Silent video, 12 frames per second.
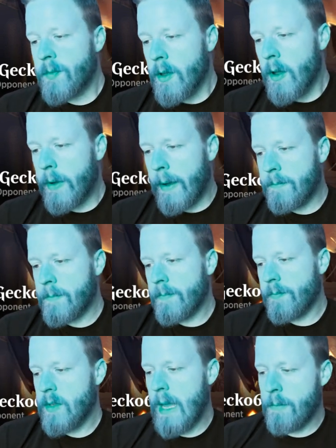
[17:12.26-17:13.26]
Okay,
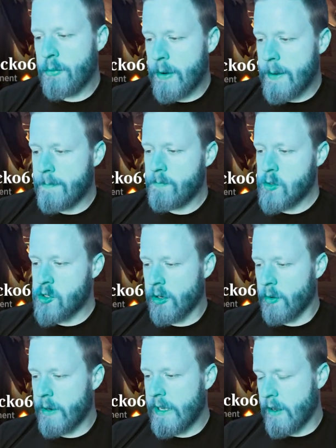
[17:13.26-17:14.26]
game 3,
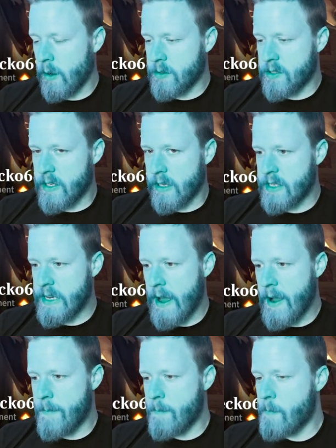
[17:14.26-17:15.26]
Sugary Gecko
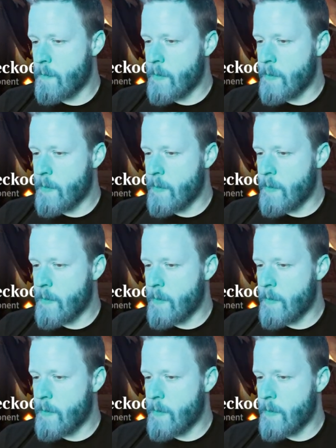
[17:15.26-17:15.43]
69.